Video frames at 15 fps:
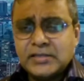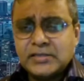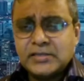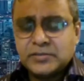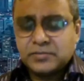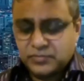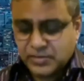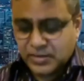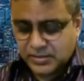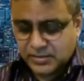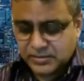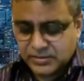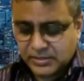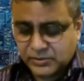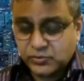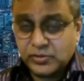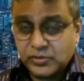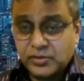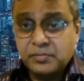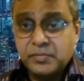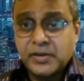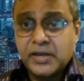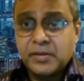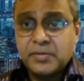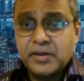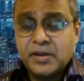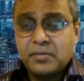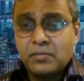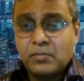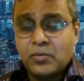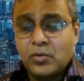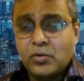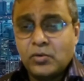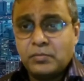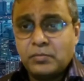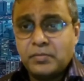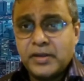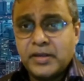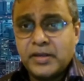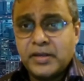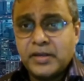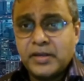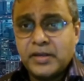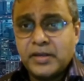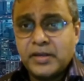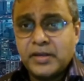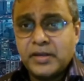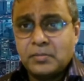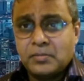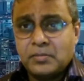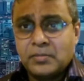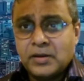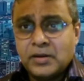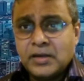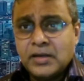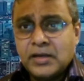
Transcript: that is that is actually becoming a more bigger a problem